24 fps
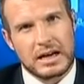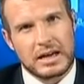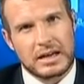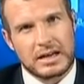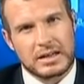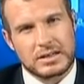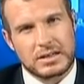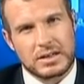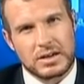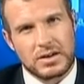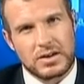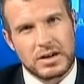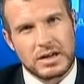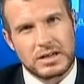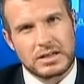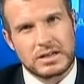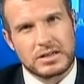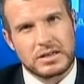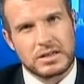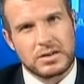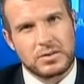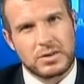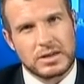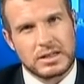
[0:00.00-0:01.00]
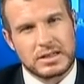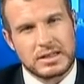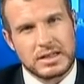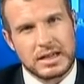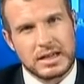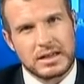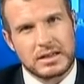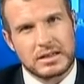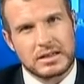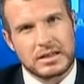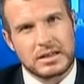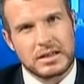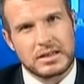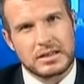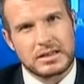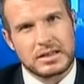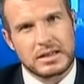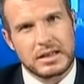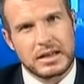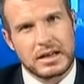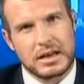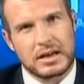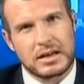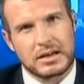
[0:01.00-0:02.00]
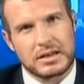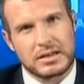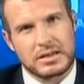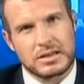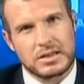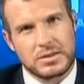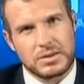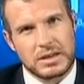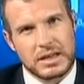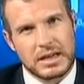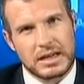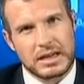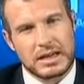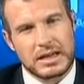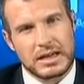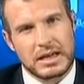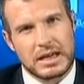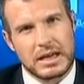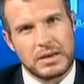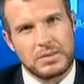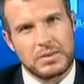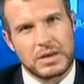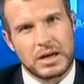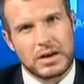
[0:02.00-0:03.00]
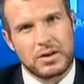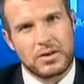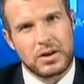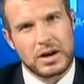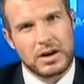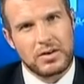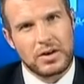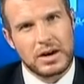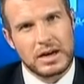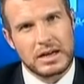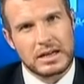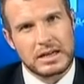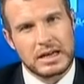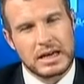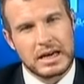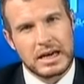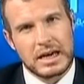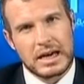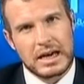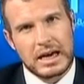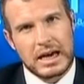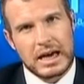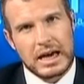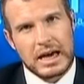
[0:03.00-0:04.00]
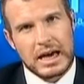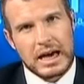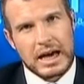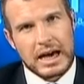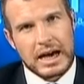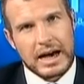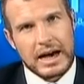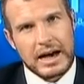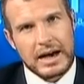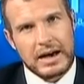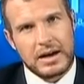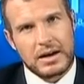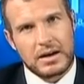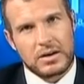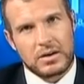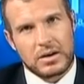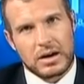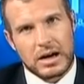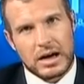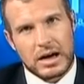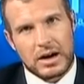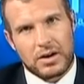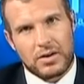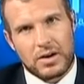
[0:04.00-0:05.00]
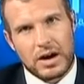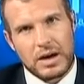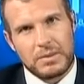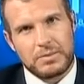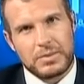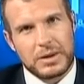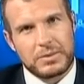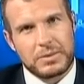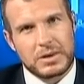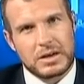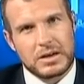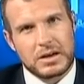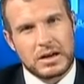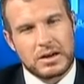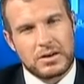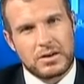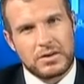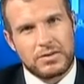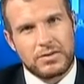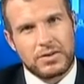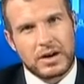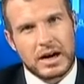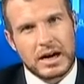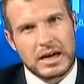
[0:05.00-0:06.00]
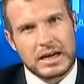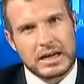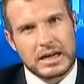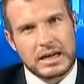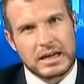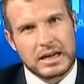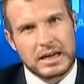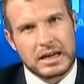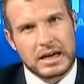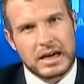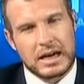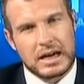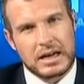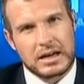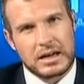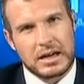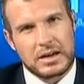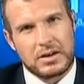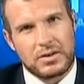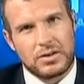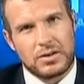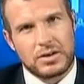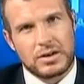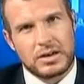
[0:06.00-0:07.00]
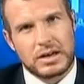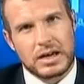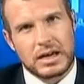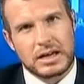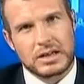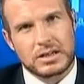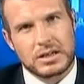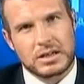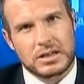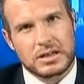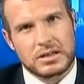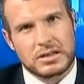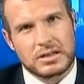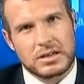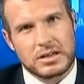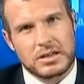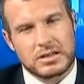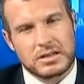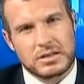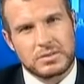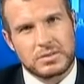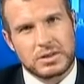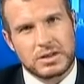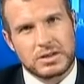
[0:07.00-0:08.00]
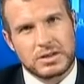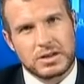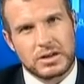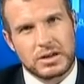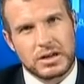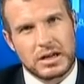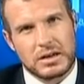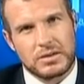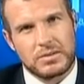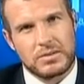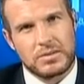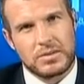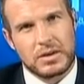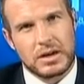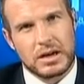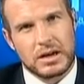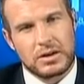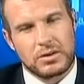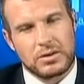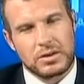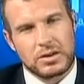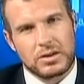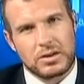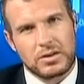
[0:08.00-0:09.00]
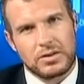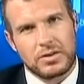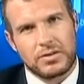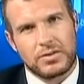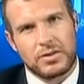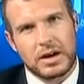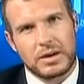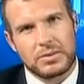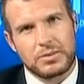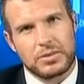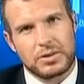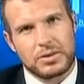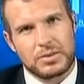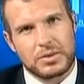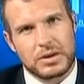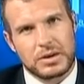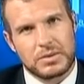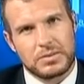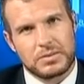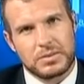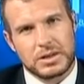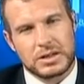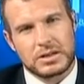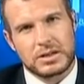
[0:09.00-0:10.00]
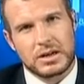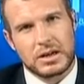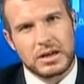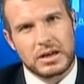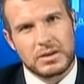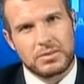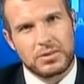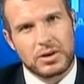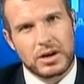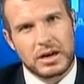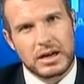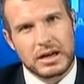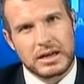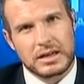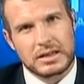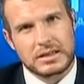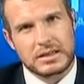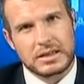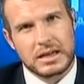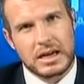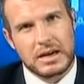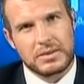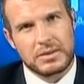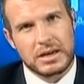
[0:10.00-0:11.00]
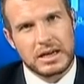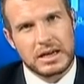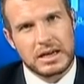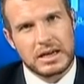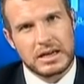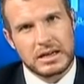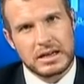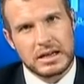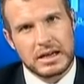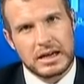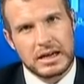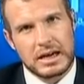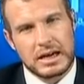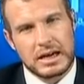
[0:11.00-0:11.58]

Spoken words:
considerations that we're seeing in Delta now, and assuming they can keep that run rate, ramp up in refining, and a reduction in terms of petroleum or the refined petroleum products coming in,